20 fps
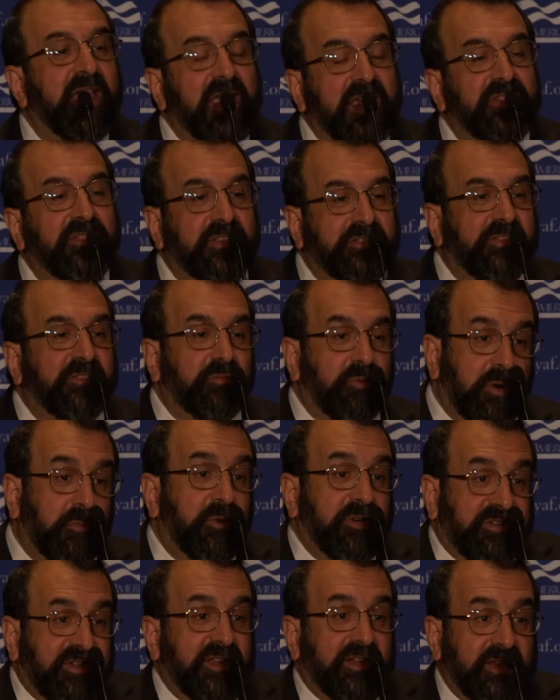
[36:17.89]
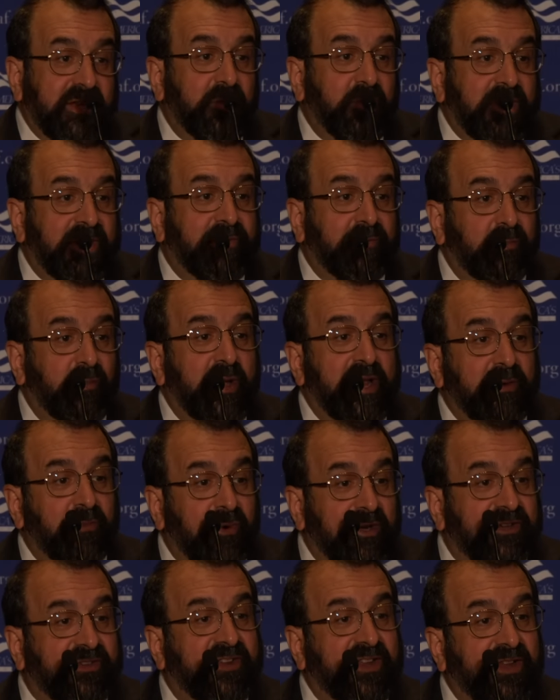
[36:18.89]
And this is what we're dealing with
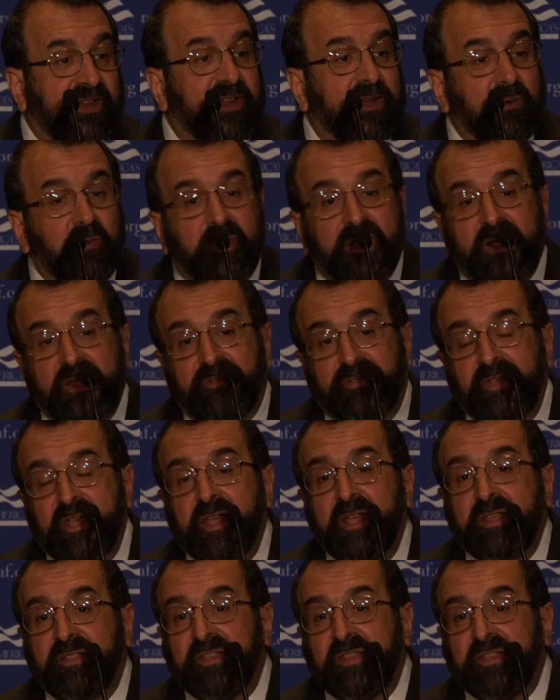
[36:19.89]
when we're dealing with